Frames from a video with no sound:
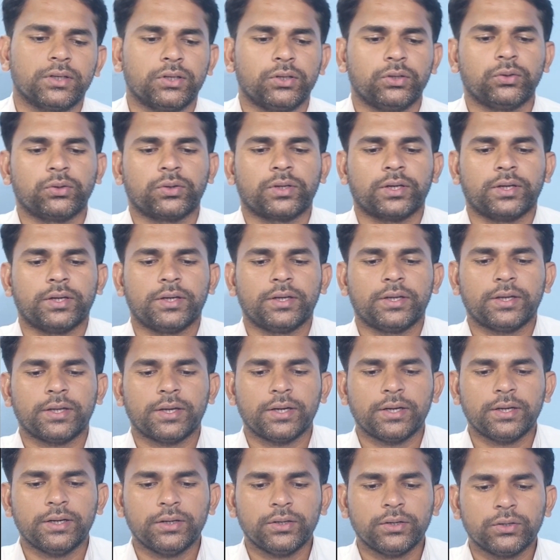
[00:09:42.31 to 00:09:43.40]
You can
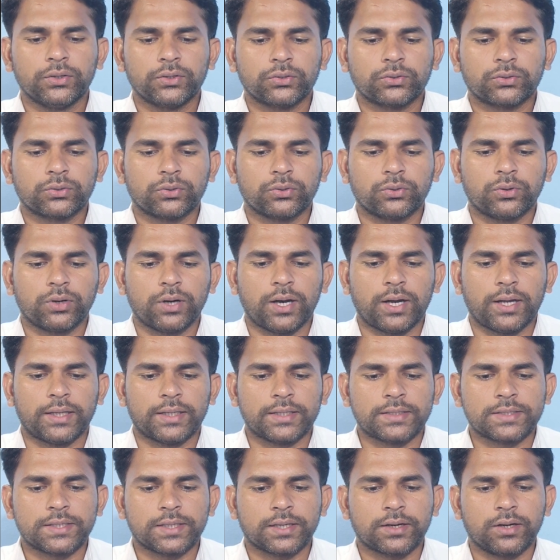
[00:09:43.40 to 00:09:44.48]
integrate. So I
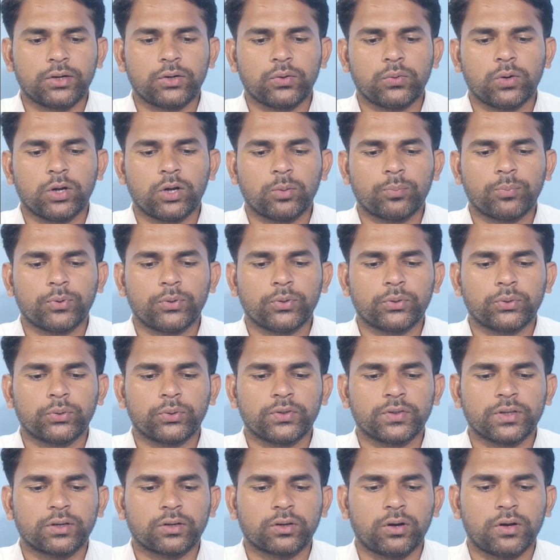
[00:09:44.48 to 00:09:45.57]
is equal to 1 upon 2
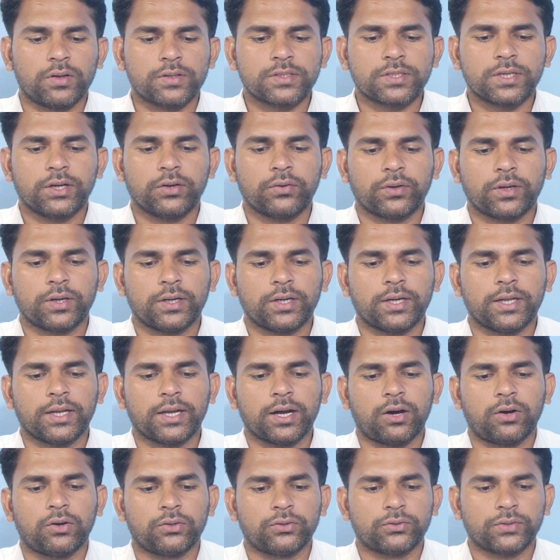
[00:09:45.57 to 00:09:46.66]
is a constant, you can take
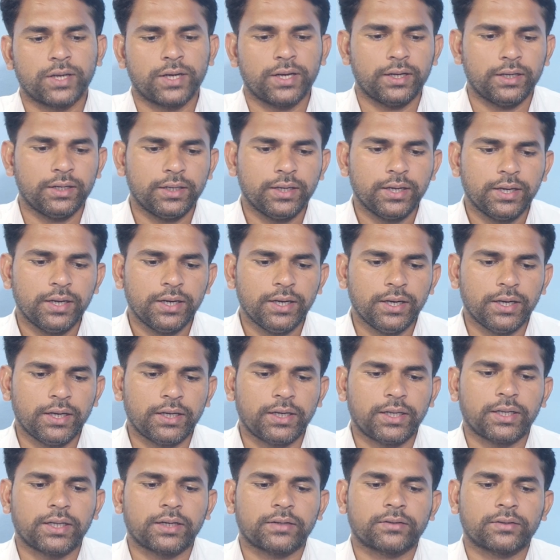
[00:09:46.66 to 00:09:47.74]
outside.
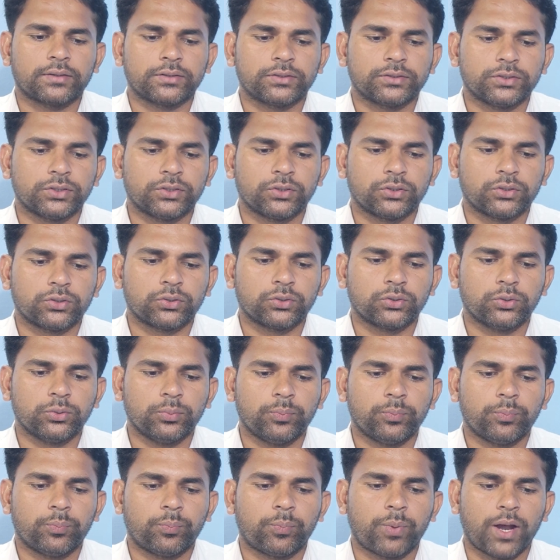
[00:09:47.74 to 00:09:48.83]
Integration 0
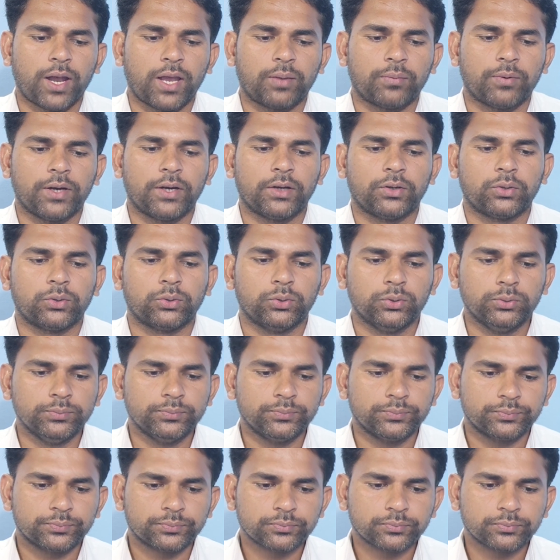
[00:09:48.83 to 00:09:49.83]
to pi by 2